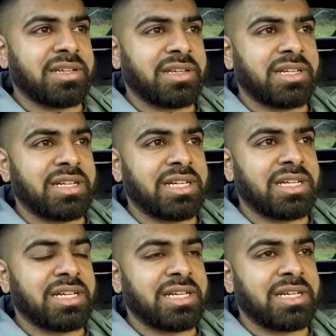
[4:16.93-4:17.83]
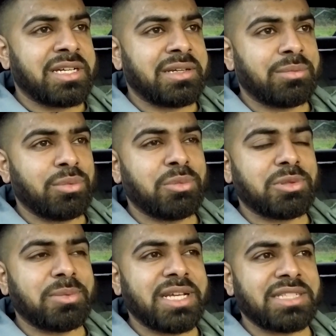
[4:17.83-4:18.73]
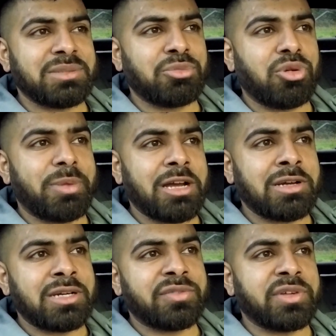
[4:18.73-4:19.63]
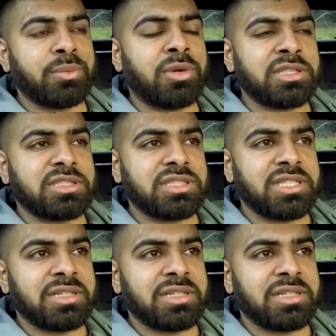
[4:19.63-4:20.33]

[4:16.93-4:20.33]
We'll most probably get some more power out of it once